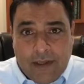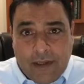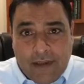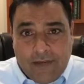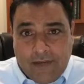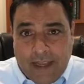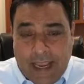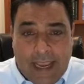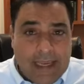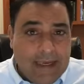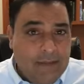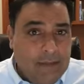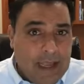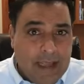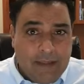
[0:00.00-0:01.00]
has
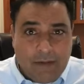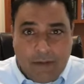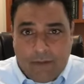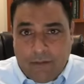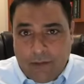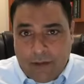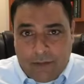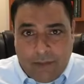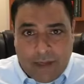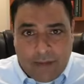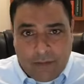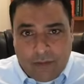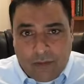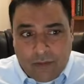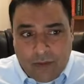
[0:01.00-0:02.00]
hated math and avoided math
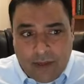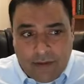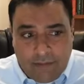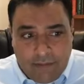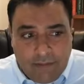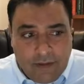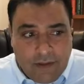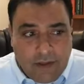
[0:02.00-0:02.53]
their whole life.